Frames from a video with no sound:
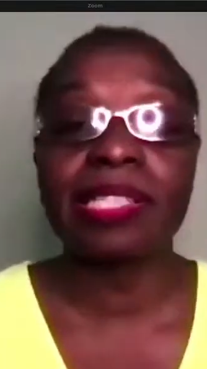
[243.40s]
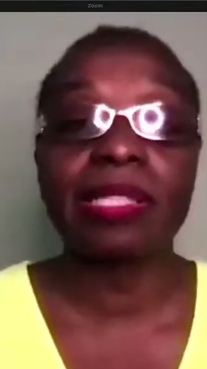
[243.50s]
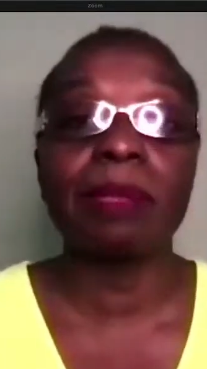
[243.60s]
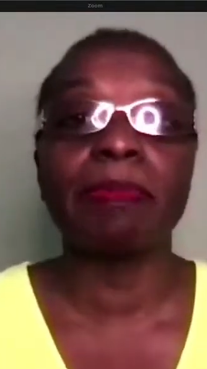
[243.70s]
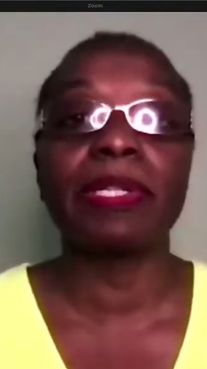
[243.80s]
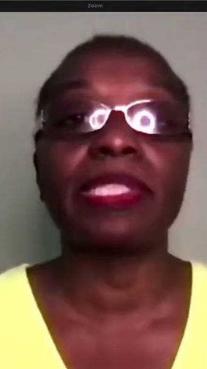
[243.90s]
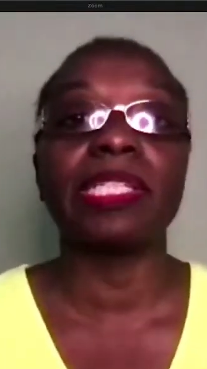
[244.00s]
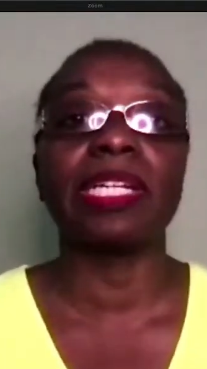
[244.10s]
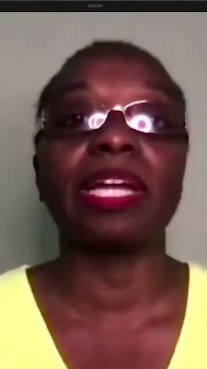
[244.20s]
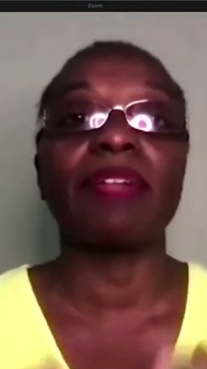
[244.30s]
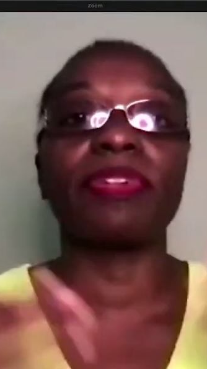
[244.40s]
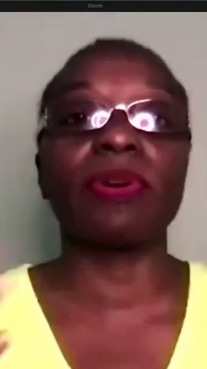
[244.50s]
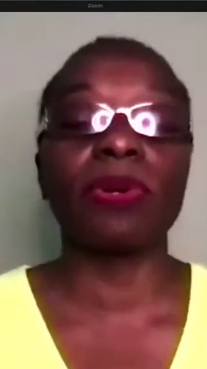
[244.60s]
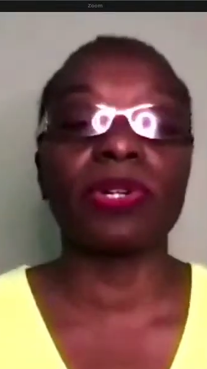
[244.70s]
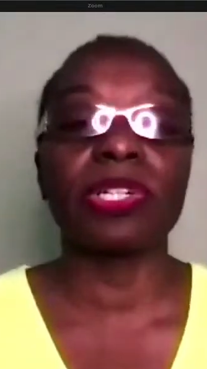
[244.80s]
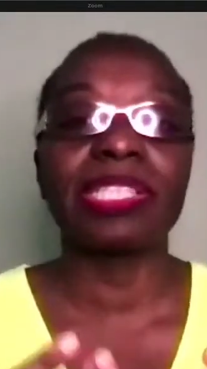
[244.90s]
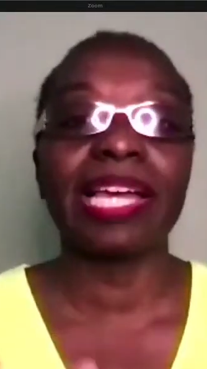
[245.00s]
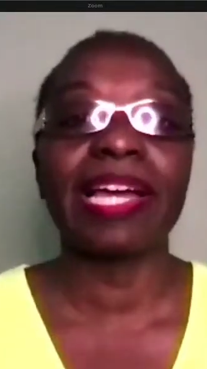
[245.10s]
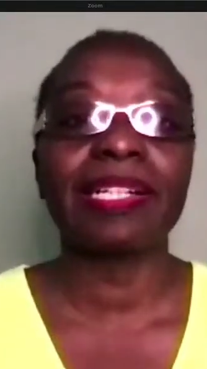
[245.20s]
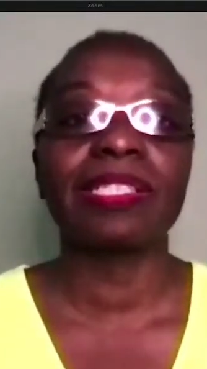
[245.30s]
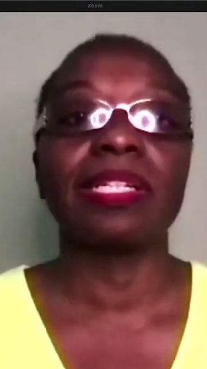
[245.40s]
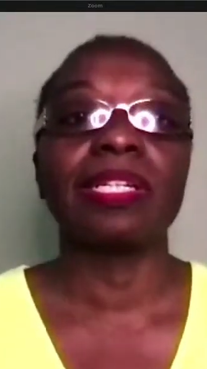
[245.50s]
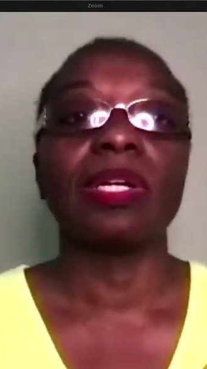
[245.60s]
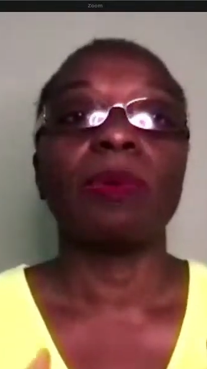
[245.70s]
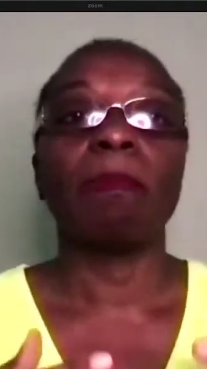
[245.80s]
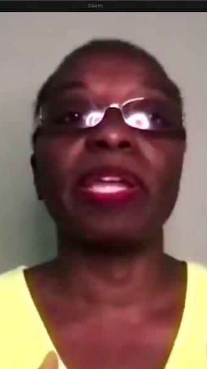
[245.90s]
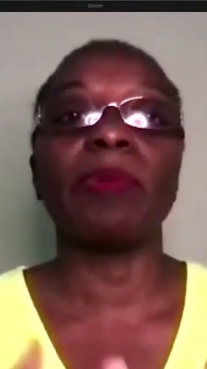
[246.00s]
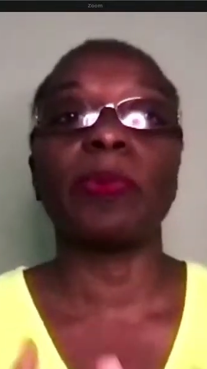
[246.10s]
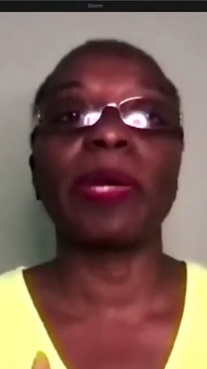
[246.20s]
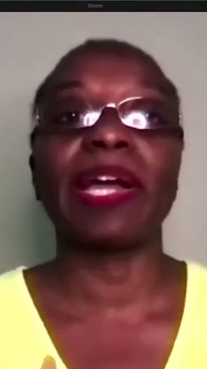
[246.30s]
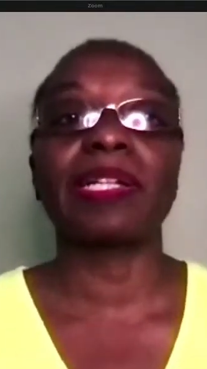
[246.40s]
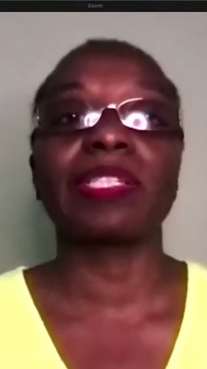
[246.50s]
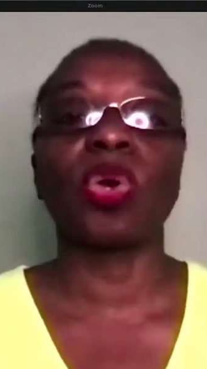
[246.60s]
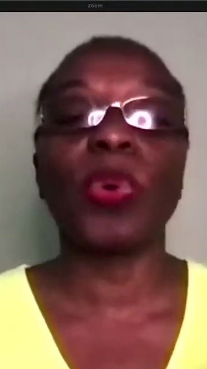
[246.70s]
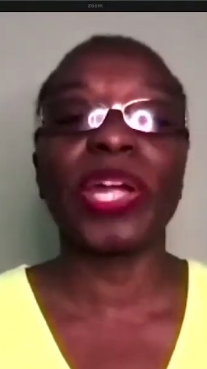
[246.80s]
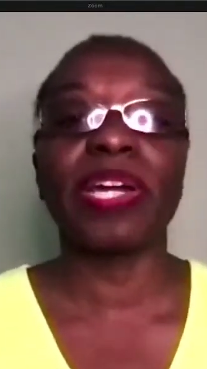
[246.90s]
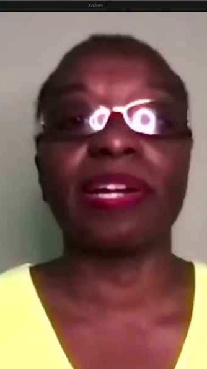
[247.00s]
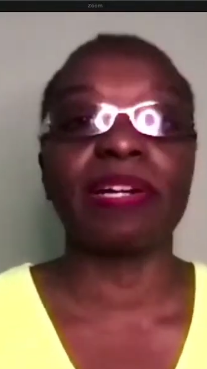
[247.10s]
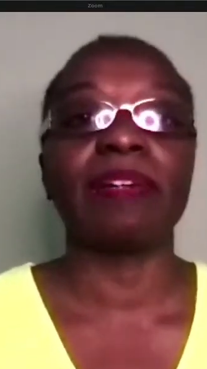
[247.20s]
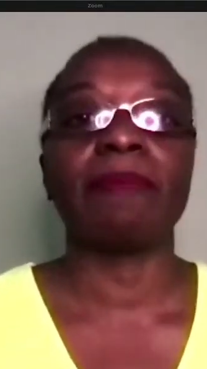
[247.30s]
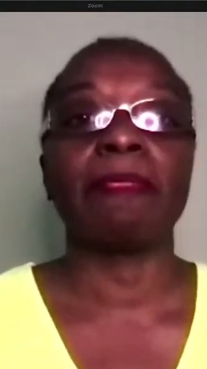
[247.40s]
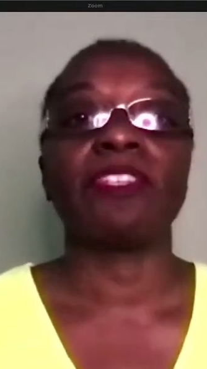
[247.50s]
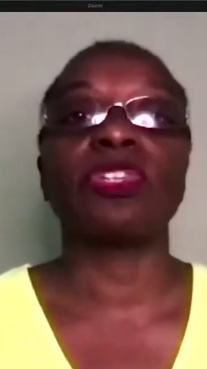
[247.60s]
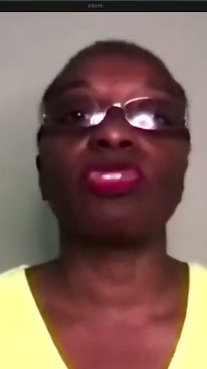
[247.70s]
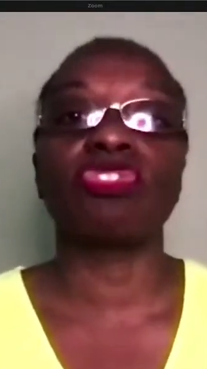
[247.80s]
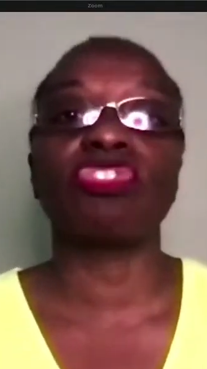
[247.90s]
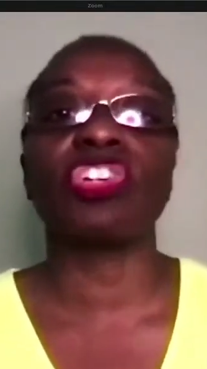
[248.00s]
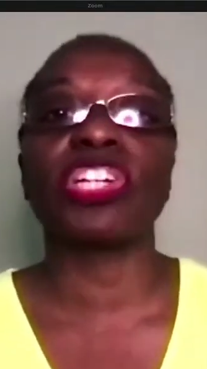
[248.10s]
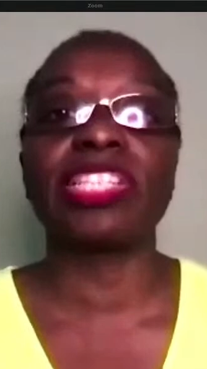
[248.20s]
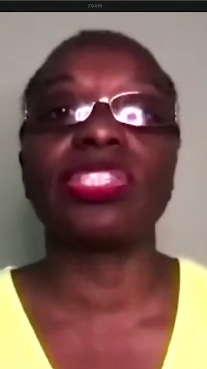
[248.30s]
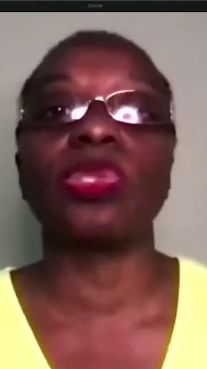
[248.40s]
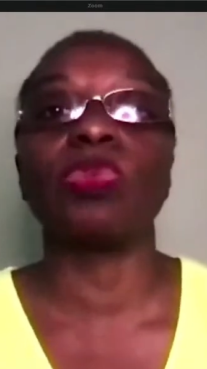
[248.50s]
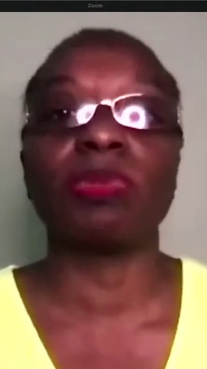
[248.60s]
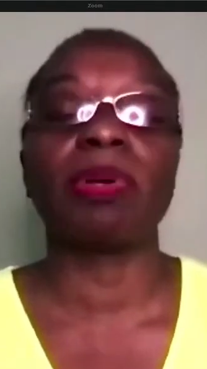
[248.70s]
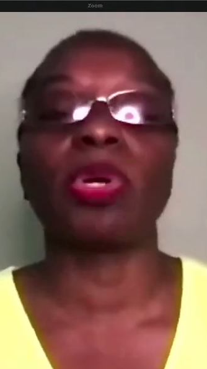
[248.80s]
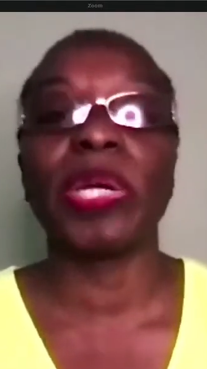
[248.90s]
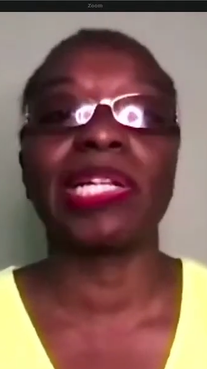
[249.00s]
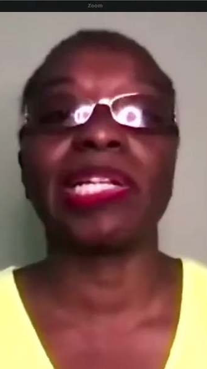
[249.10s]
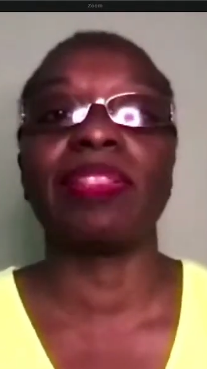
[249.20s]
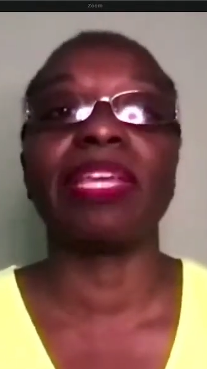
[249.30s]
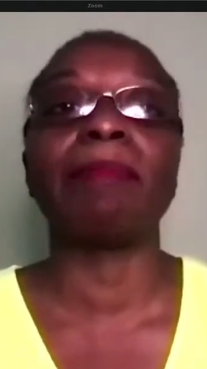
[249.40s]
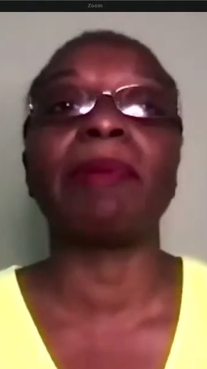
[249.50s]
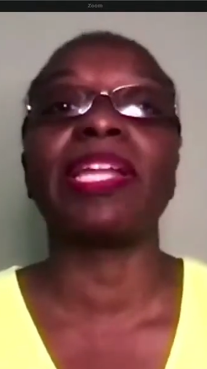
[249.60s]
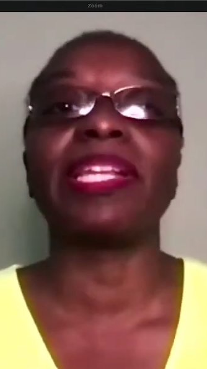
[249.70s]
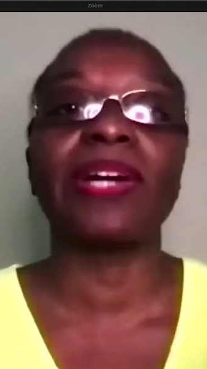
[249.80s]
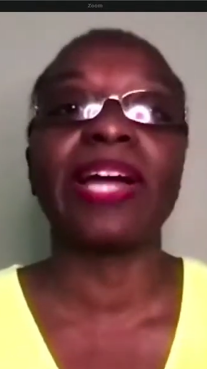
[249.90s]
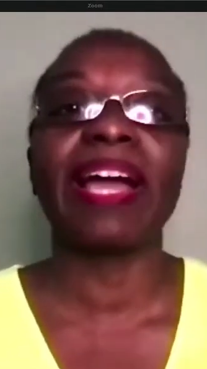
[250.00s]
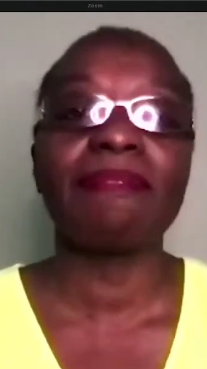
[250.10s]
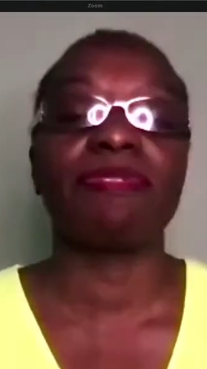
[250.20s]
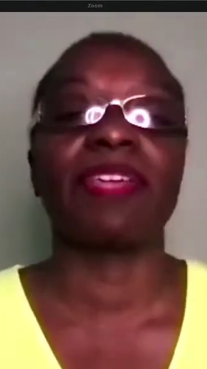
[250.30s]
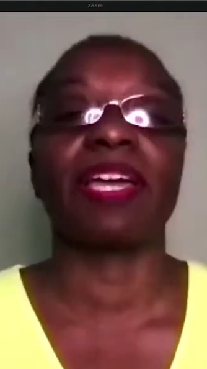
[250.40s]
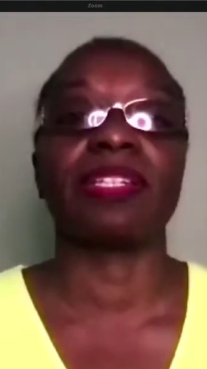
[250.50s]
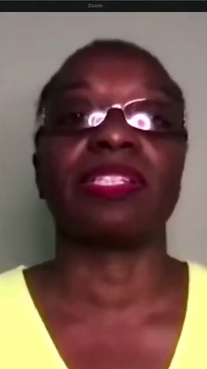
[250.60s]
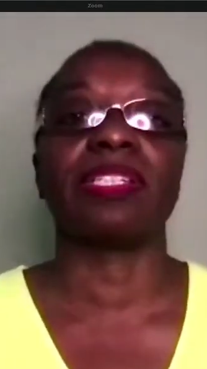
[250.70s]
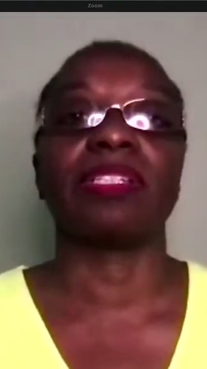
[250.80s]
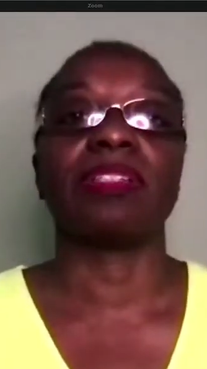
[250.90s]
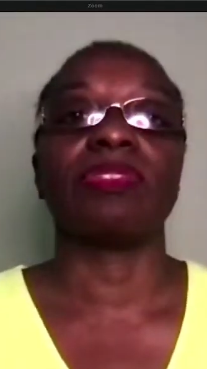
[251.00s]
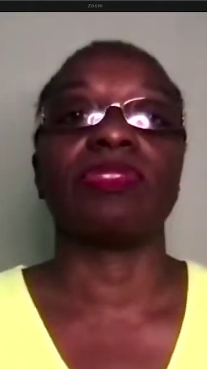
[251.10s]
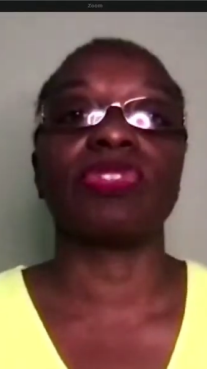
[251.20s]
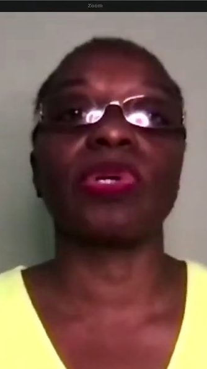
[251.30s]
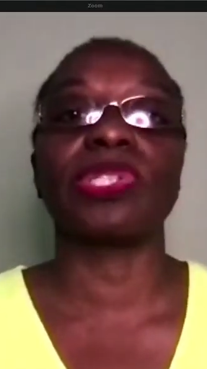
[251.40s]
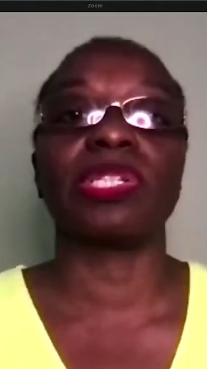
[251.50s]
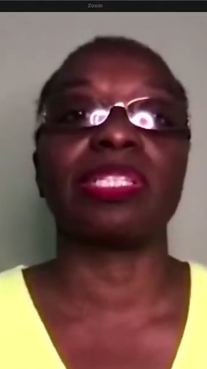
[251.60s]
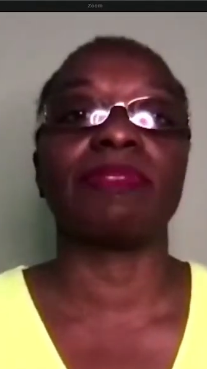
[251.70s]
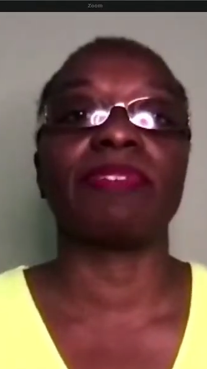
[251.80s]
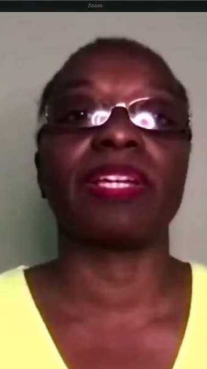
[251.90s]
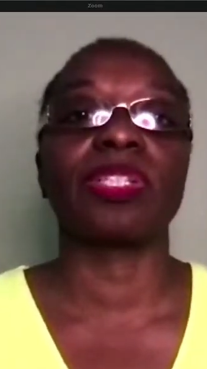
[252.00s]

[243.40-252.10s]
in the body and other organs may act quicker, so the drug gets used up quickly and they might not have that drowsiness effect.